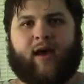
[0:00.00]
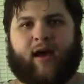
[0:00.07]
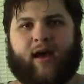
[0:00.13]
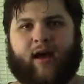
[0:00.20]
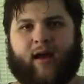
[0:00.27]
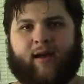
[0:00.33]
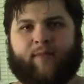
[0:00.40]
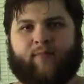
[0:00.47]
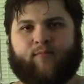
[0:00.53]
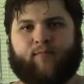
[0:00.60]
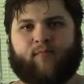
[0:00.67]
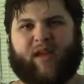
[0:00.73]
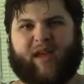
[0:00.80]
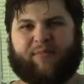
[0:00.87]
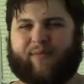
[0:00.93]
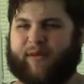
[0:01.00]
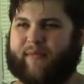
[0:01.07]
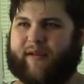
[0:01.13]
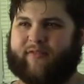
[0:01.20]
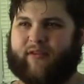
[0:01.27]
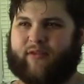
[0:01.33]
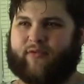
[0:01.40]
Um, and me and
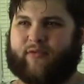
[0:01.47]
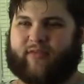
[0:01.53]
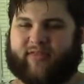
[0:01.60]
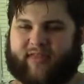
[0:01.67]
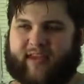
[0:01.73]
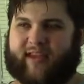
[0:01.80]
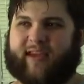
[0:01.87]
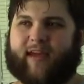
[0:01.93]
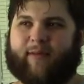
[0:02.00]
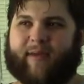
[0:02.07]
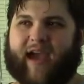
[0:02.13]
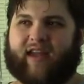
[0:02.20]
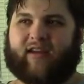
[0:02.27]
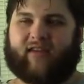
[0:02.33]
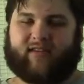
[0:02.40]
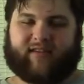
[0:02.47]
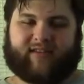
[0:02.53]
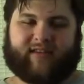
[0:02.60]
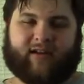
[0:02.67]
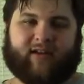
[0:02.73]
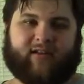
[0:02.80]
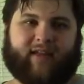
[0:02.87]
my friend were thinking about it
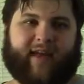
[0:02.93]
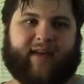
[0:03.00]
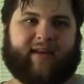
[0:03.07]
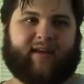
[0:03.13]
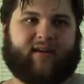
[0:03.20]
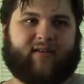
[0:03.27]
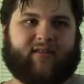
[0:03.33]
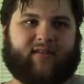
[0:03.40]
until like